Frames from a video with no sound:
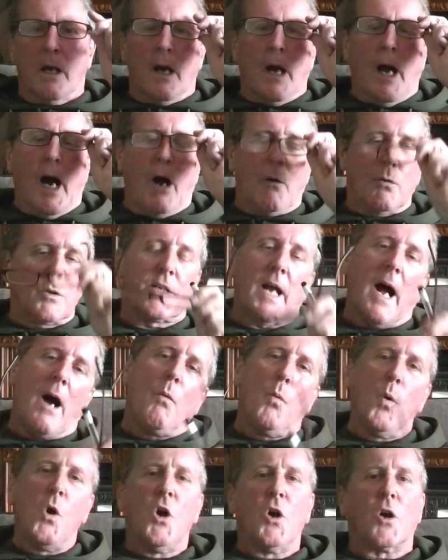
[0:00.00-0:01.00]
How's
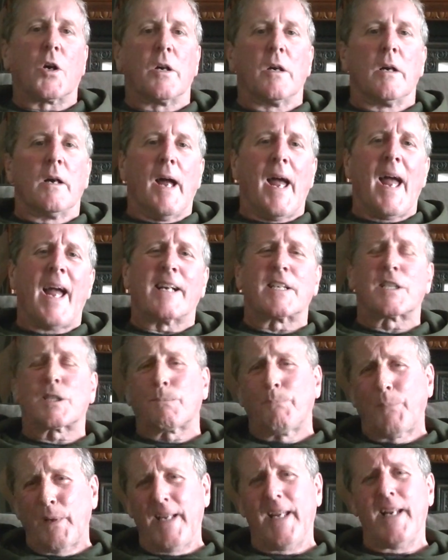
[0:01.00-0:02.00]
that work?
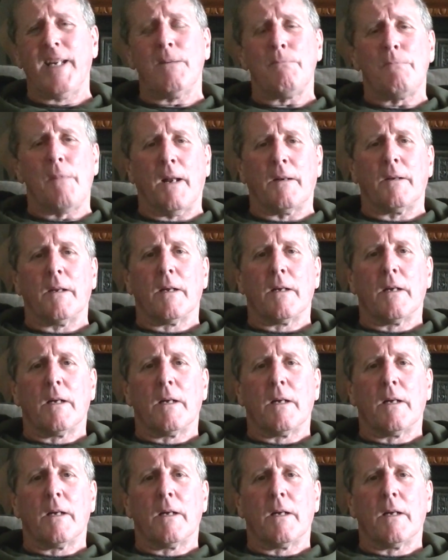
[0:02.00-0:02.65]
Explain it, man.